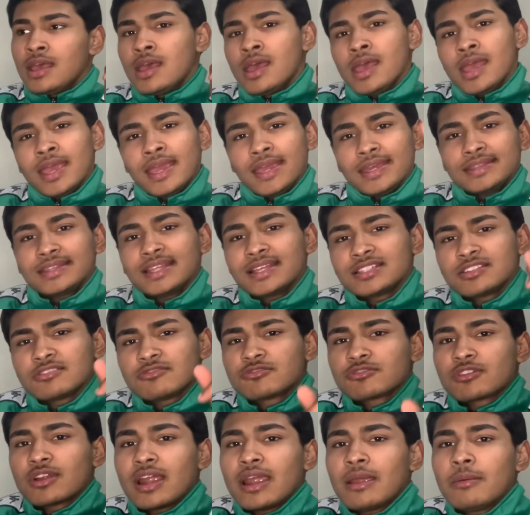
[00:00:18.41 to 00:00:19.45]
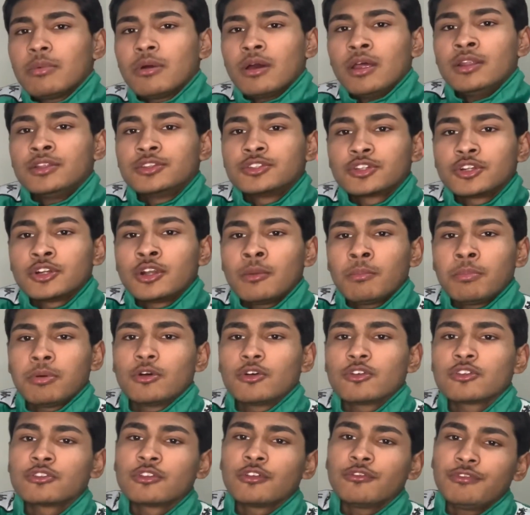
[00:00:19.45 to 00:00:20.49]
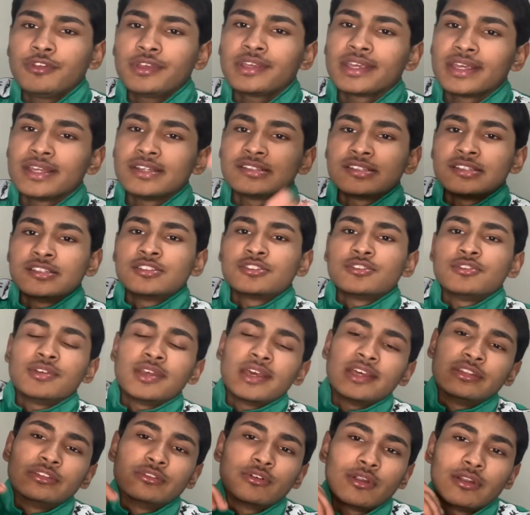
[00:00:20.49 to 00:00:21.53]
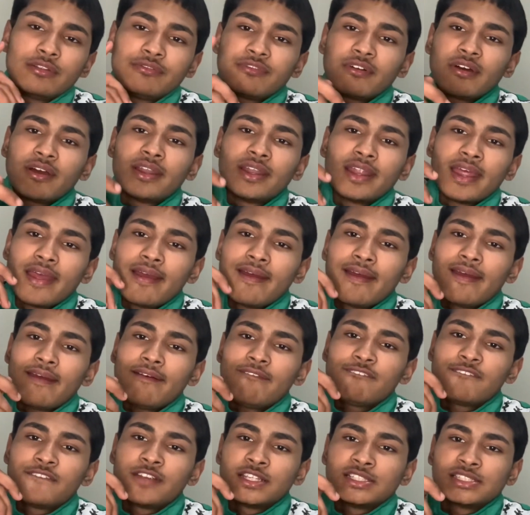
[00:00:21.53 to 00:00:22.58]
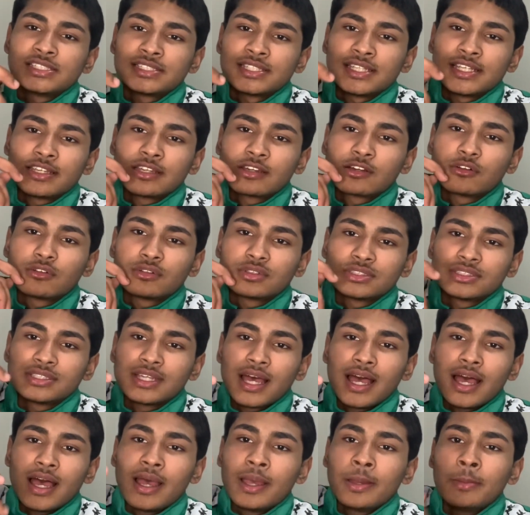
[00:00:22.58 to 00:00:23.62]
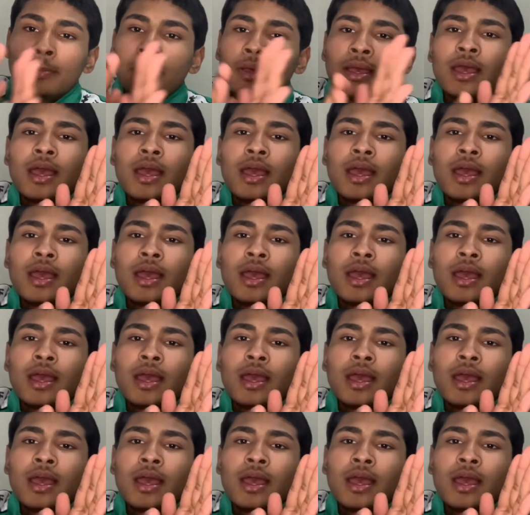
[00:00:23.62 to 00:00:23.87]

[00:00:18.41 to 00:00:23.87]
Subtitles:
hit that subscribe button, turn on post notifications so you get notified every single time